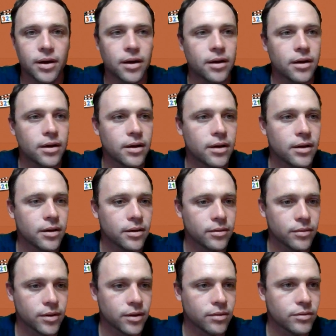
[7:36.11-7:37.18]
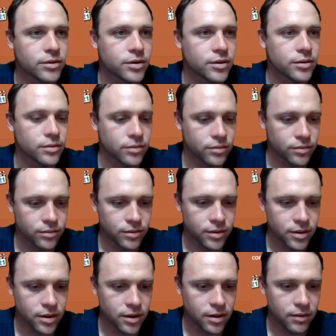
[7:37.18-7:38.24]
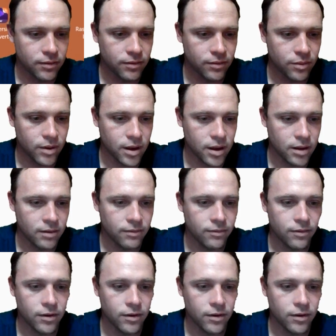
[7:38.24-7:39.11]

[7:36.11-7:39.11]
Okay, we'll go to this way